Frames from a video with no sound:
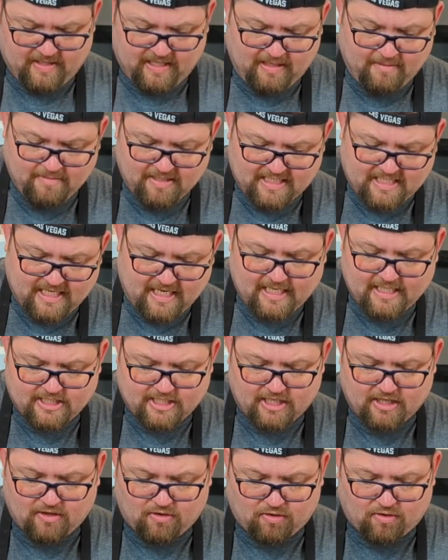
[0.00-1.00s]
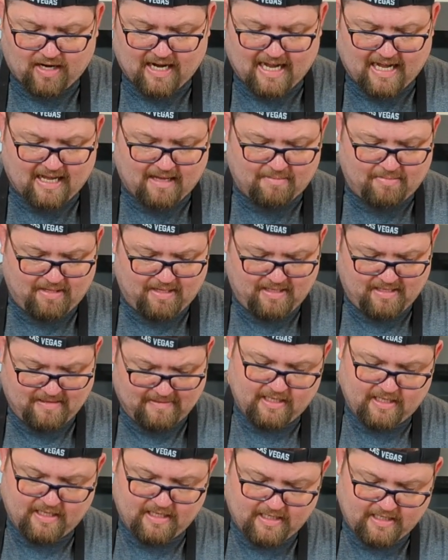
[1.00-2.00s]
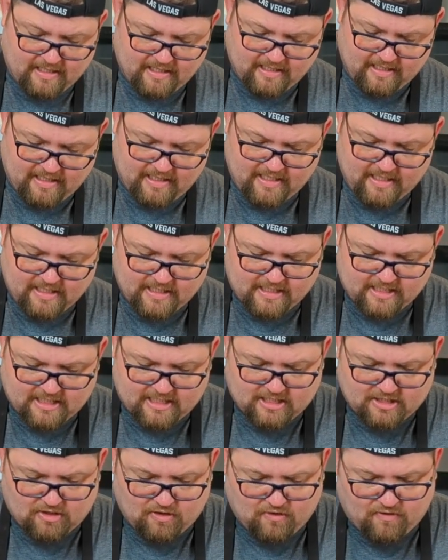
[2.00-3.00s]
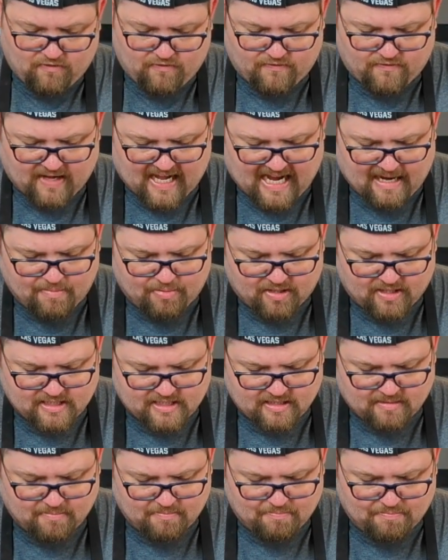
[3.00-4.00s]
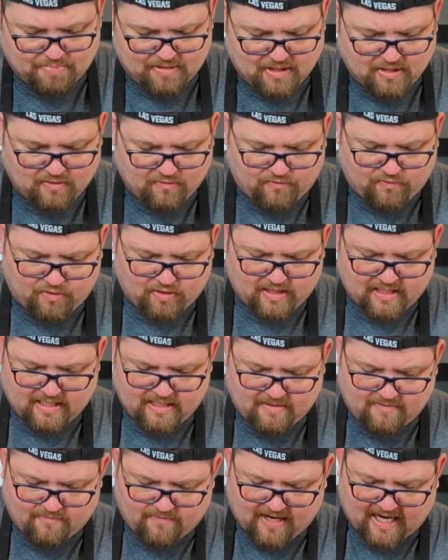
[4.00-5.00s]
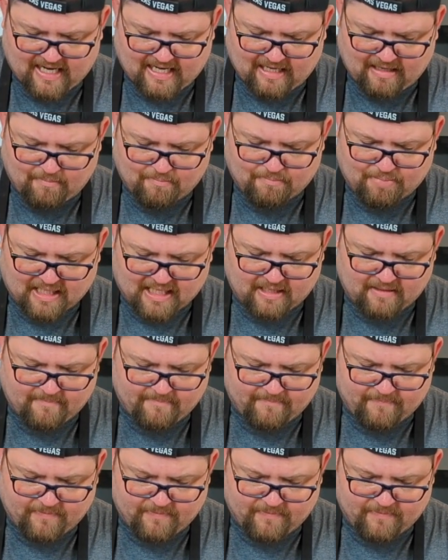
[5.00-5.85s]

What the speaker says: imitation crab. It is so vibrant and beautiful and inviting, but